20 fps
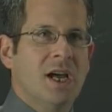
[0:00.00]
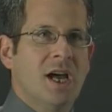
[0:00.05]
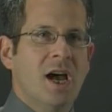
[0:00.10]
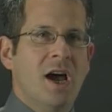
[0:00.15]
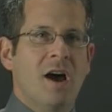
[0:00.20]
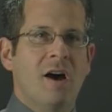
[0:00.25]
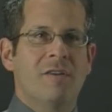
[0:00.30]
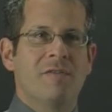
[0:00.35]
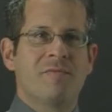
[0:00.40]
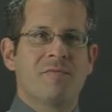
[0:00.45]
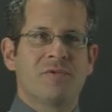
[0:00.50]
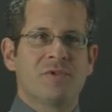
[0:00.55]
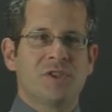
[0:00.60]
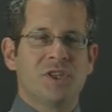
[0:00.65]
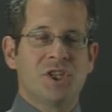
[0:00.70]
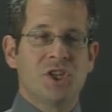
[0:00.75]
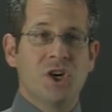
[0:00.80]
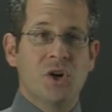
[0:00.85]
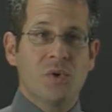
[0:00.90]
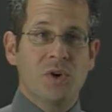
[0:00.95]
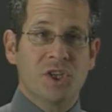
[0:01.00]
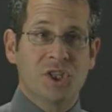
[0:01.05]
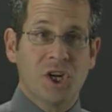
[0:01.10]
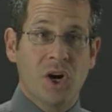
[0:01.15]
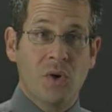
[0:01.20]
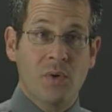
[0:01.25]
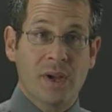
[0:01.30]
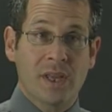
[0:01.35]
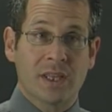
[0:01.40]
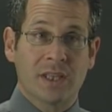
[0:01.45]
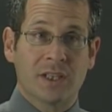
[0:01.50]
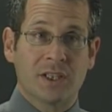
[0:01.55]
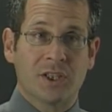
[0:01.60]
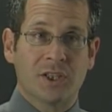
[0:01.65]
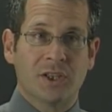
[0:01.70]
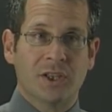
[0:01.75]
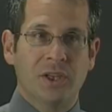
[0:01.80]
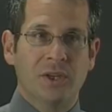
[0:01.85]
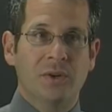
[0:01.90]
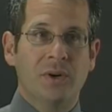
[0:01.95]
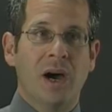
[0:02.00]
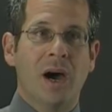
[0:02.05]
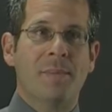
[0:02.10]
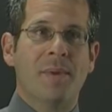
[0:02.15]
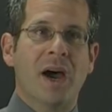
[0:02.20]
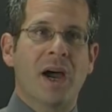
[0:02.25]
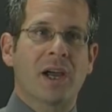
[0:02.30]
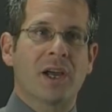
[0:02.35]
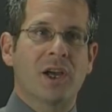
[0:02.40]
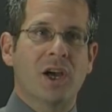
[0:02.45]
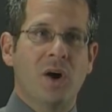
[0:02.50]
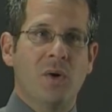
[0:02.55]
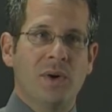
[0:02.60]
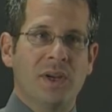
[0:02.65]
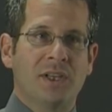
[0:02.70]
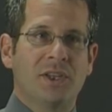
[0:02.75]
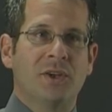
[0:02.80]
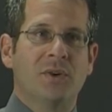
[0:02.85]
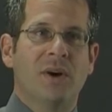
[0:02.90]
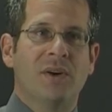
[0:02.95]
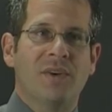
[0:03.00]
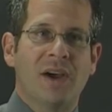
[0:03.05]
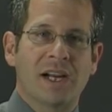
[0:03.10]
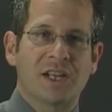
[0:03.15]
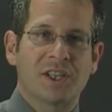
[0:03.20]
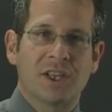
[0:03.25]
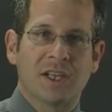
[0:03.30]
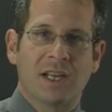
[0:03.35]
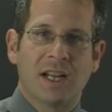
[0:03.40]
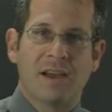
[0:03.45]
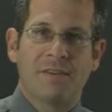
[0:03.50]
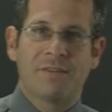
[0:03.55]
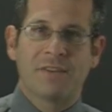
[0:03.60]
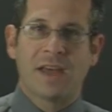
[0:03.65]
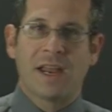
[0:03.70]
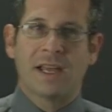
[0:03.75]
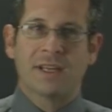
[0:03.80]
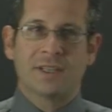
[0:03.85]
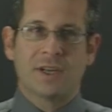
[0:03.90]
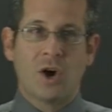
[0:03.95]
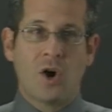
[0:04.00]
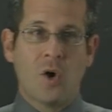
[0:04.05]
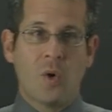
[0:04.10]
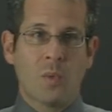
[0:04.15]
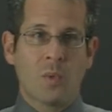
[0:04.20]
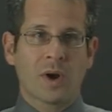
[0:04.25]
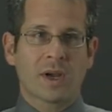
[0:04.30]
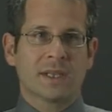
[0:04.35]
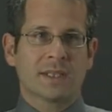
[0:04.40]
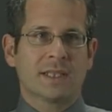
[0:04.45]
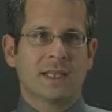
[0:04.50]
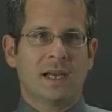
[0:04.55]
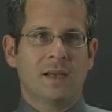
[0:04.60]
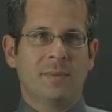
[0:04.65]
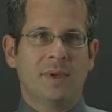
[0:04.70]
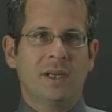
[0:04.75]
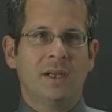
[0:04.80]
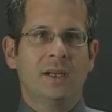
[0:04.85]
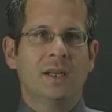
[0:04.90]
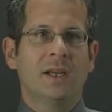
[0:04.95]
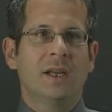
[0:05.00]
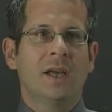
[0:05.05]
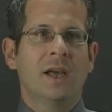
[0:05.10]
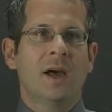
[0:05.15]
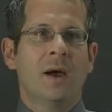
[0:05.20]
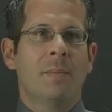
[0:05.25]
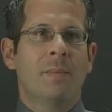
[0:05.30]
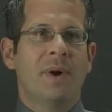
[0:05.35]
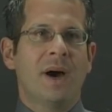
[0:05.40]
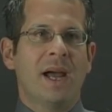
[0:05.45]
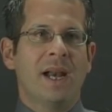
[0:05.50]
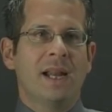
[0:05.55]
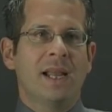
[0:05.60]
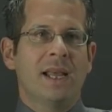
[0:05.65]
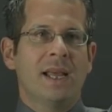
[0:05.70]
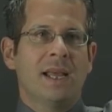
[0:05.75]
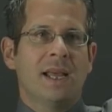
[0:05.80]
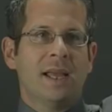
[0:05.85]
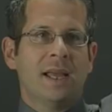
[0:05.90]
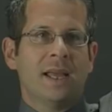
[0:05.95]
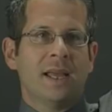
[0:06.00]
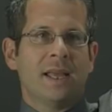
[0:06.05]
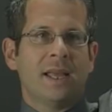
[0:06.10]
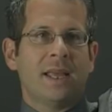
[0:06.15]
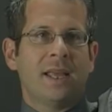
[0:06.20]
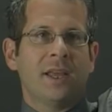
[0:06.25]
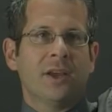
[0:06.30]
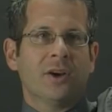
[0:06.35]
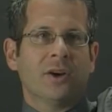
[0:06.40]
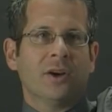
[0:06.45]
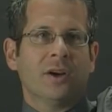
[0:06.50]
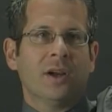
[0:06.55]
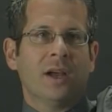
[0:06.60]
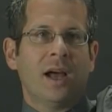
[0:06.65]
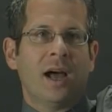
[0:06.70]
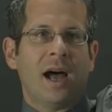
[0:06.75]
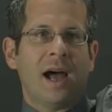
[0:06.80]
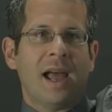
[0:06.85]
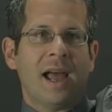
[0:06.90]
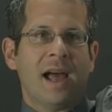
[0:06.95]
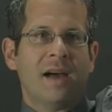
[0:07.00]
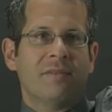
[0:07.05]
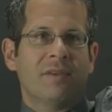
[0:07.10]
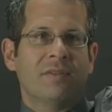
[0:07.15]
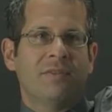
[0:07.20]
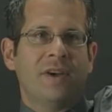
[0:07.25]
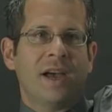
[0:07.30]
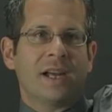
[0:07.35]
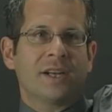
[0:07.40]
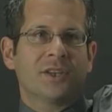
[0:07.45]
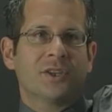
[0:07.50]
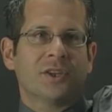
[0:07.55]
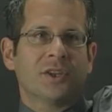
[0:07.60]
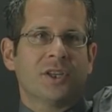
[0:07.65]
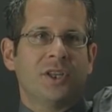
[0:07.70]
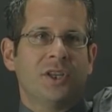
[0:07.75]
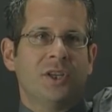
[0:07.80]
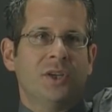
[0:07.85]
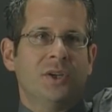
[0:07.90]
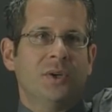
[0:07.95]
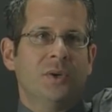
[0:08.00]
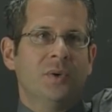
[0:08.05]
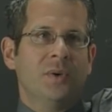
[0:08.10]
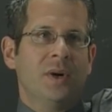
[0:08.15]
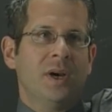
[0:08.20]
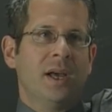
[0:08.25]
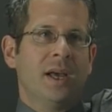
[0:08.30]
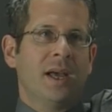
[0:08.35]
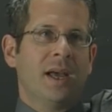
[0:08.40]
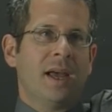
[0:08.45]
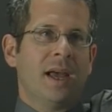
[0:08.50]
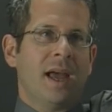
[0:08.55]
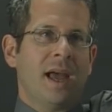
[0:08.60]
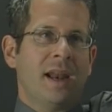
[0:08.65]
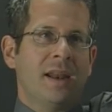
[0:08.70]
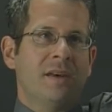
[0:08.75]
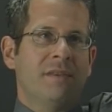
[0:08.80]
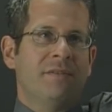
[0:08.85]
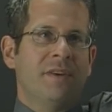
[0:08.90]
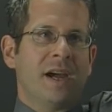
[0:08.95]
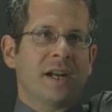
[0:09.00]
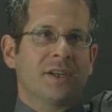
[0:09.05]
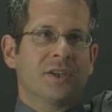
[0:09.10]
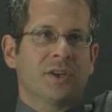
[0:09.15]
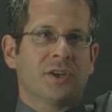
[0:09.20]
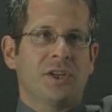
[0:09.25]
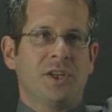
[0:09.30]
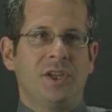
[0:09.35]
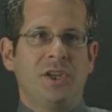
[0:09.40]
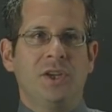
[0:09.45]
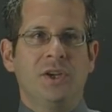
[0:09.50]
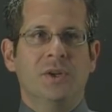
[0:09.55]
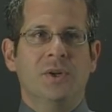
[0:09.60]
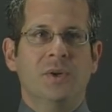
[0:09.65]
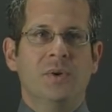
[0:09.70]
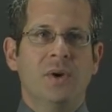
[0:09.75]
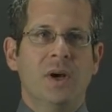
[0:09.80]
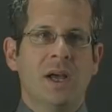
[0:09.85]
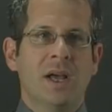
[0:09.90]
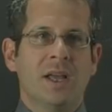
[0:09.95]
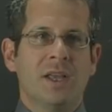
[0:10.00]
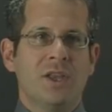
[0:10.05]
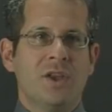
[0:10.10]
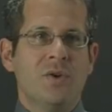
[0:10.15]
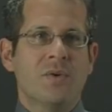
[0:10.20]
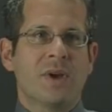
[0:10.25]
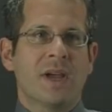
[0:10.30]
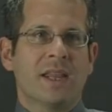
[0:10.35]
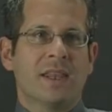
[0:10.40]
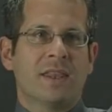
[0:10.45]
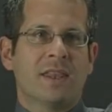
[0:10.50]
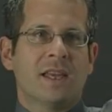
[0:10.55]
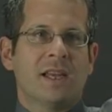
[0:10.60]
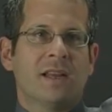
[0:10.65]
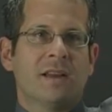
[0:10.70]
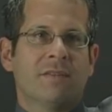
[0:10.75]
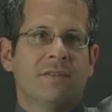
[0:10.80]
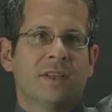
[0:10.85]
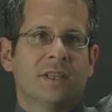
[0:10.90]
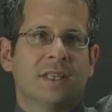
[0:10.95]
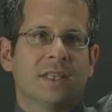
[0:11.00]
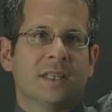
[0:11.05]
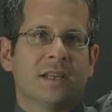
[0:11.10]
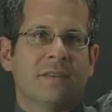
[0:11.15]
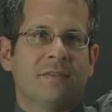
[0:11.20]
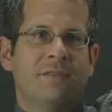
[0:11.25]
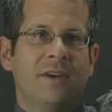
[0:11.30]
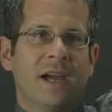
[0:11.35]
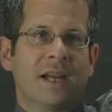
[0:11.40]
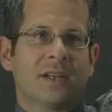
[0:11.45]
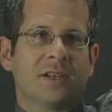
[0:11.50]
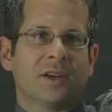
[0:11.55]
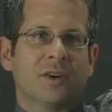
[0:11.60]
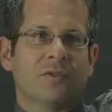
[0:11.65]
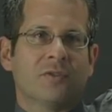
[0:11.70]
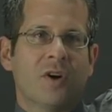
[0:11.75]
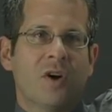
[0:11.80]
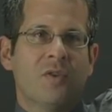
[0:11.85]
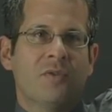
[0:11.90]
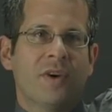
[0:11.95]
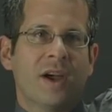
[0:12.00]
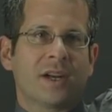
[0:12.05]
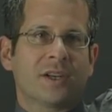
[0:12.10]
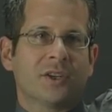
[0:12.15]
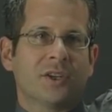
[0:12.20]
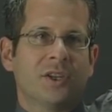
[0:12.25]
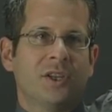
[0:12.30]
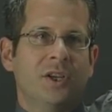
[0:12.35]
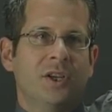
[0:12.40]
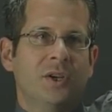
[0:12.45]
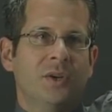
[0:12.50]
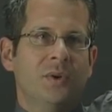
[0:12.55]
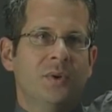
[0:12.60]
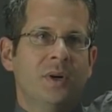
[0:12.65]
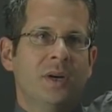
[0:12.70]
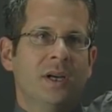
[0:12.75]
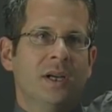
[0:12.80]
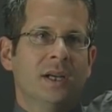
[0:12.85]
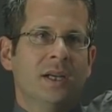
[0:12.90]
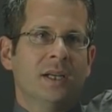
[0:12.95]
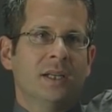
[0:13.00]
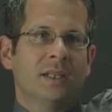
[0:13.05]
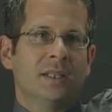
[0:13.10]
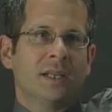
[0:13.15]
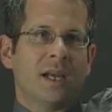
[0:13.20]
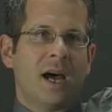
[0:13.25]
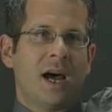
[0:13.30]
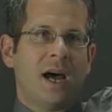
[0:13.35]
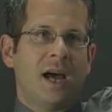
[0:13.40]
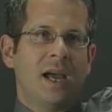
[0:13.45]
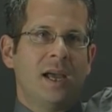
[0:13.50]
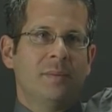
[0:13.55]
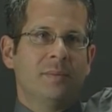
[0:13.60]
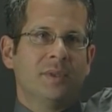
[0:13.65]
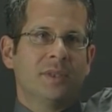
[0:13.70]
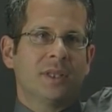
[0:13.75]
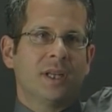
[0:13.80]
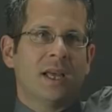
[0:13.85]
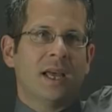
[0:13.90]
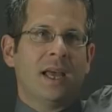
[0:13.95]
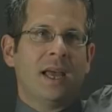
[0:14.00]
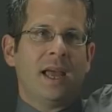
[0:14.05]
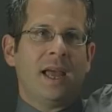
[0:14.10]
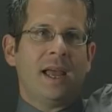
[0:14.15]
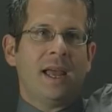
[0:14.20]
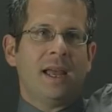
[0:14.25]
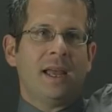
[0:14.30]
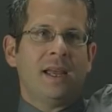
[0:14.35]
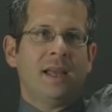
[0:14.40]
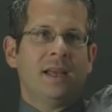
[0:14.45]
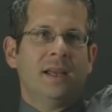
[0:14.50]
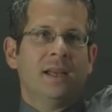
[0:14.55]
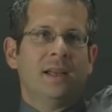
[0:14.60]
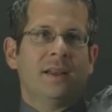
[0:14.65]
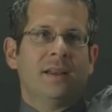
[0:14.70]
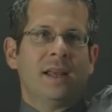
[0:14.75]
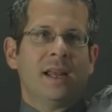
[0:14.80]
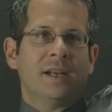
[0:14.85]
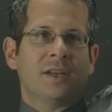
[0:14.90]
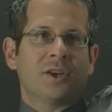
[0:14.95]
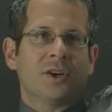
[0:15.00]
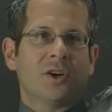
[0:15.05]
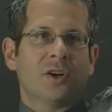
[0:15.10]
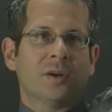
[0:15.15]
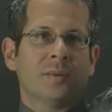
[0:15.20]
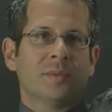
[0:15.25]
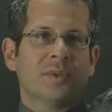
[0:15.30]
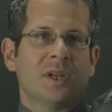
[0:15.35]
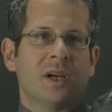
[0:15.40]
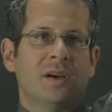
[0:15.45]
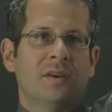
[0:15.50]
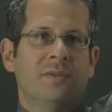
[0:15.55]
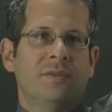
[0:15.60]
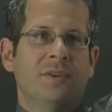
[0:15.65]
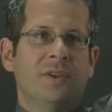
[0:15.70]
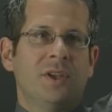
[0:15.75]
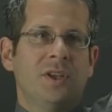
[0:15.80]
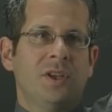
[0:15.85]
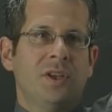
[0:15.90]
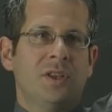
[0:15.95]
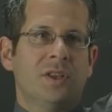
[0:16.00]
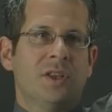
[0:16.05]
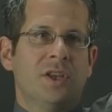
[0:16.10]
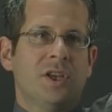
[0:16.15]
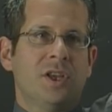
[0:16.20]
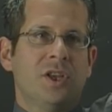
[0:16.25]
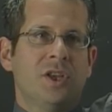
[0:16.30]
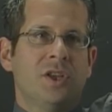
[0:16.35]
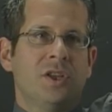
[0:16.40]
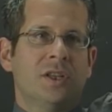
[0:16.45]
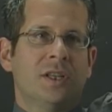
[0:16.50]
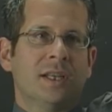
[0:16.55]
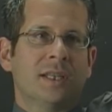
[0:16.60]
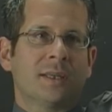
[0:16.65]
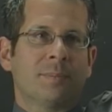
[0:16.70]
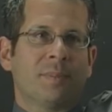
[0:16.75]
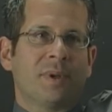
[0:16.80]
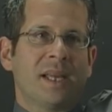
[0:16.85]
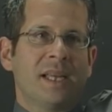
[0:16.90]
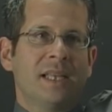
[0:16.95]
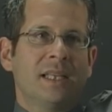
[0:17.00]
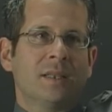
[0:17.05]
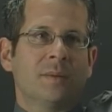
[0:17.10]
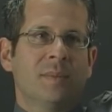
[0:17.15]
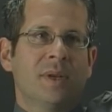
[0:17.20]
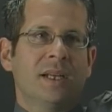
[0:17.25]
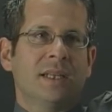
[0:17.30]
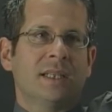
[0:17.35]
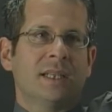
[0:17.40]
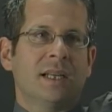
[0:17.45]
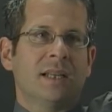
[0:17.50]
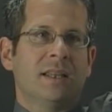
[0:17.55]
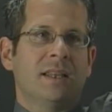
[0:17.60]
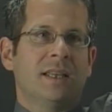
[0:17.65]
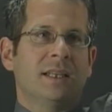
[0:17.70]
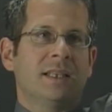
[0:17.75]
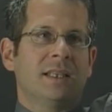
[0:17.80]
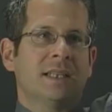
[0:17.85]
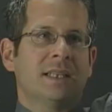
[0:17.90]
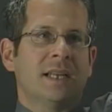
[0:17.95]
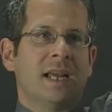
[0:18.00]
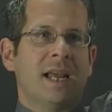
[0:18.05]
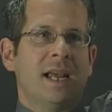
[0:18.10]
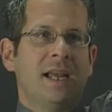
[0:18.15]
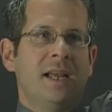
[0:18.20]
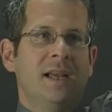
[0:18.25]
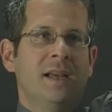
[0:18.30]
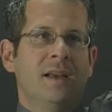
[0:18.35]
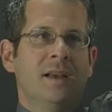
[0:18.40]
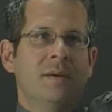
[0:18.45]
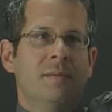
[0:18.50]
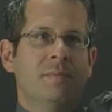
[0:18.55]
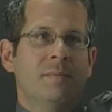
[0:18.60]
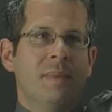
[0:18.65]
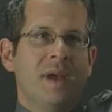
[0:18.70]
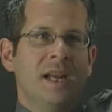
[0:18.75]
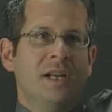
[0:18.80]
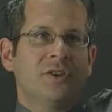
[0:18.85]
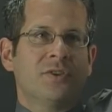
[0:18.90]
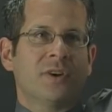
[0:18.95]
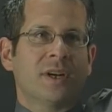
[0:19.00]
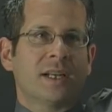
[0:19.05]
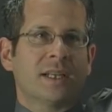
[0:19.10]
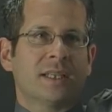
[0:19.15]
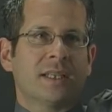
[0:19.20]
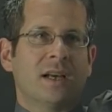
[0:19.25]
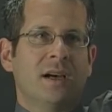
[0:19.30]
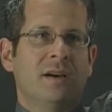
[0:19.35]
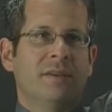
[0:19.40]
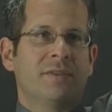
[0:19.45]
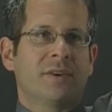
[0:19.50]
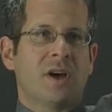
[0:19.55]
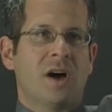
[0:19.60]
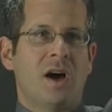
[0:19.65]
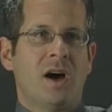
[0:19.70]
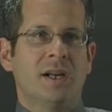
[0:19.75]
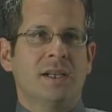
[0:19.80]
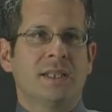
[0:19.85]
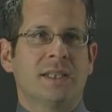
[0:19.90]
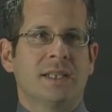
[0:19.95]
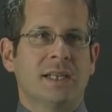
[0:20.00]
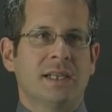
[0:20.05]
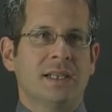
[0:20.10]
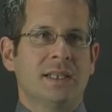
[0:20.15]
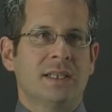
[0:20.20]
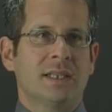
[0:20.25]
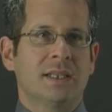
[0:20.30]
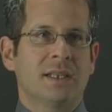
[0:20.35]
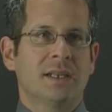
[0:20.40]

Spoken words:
of showing this to you. I'm not going to. I've actually left that as a homework assignment. But here I have a vector u and the vector u. You can think of this as a row vector u times in terms of the displacements, this is a matrix of constants,